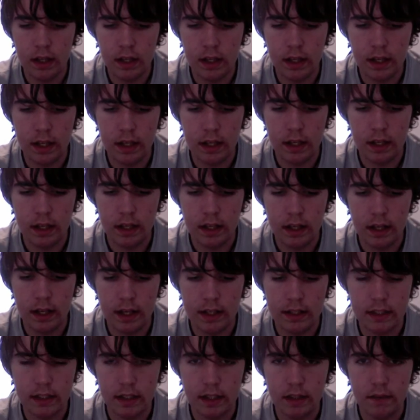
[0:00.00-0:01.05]
and it
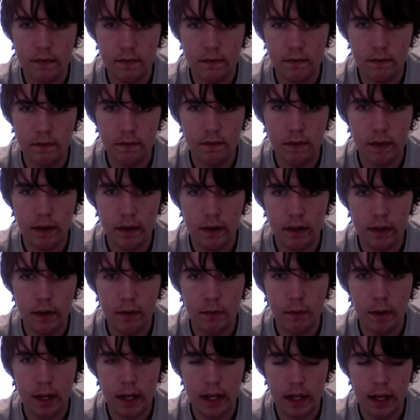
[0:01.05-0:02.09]
has a very good
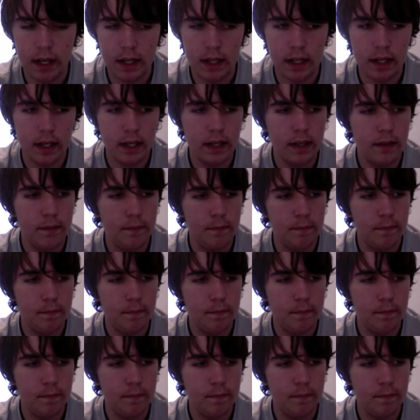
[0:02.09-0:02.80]
weight. I like it.